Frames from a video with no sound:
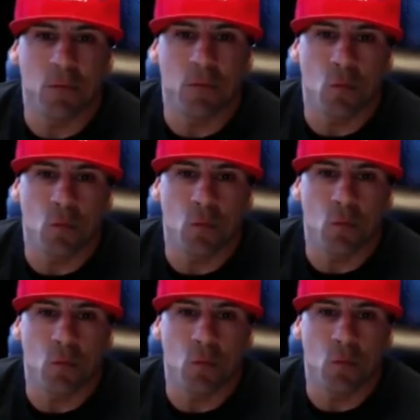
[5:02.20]

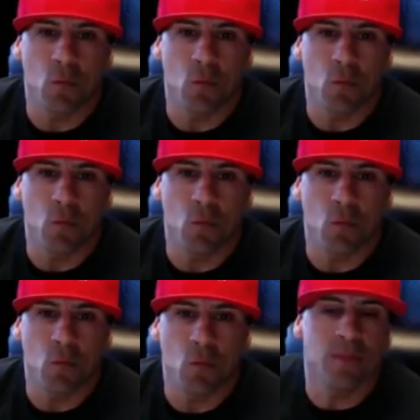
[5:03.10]
want me
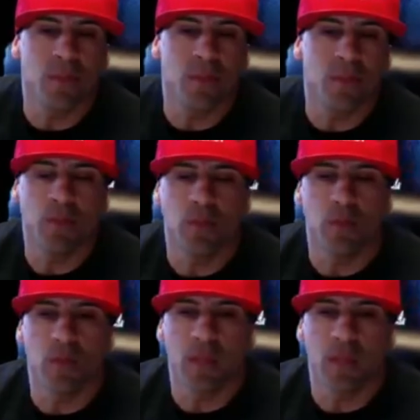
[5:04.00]
taking their position.